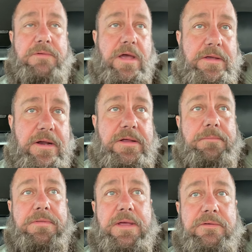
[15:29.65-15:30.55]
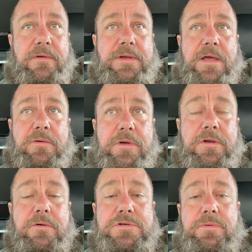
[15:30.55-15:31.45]
Now you got a couple things done. Now what you
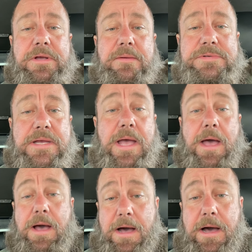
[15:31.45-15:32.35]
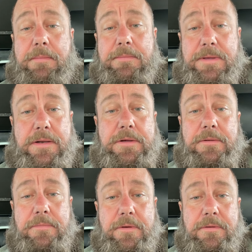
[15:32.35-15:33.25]
do is you wake up and say, I'm going to be in a
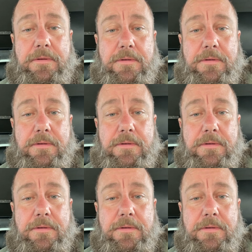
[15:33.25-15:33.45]
good mood.